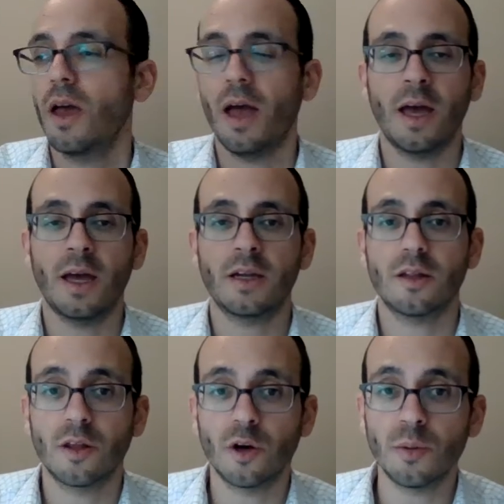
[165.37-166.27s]
and
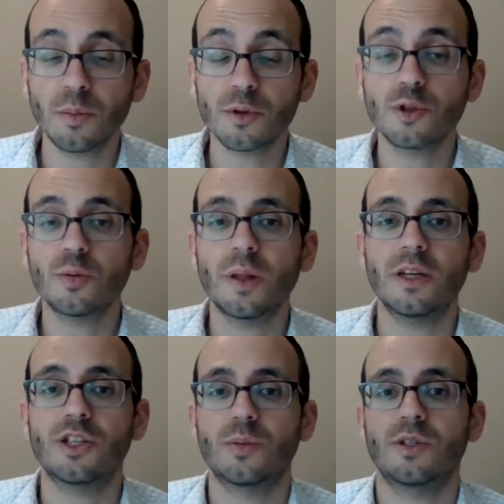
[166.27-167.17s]
they were being pursued by the
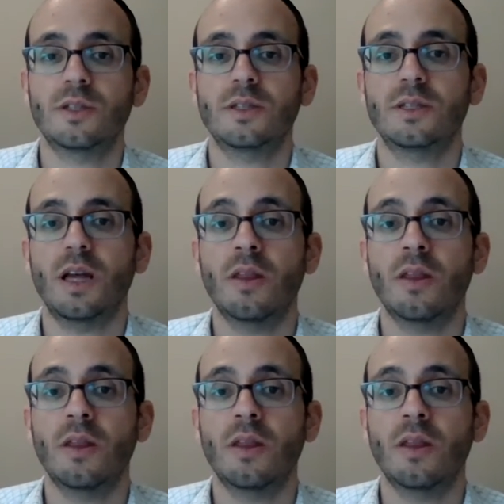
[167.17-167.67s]
Egyptians,